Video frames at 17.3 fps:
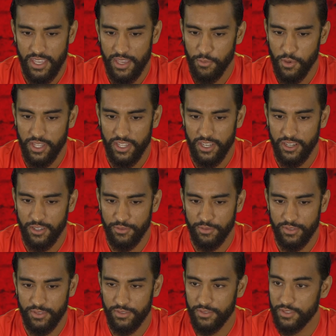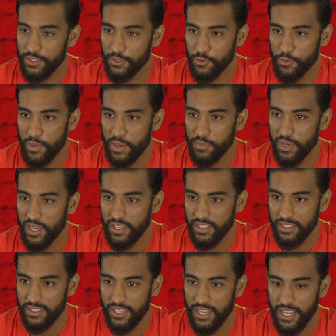One that I still
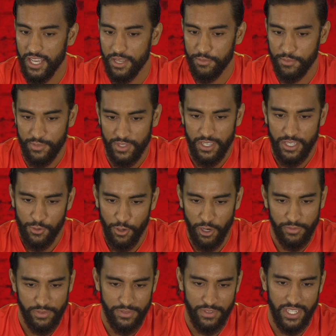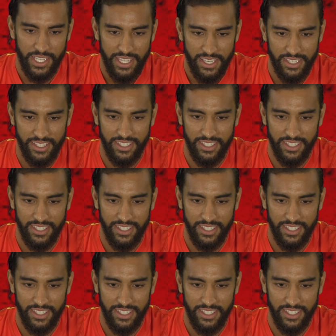remember quite vividly.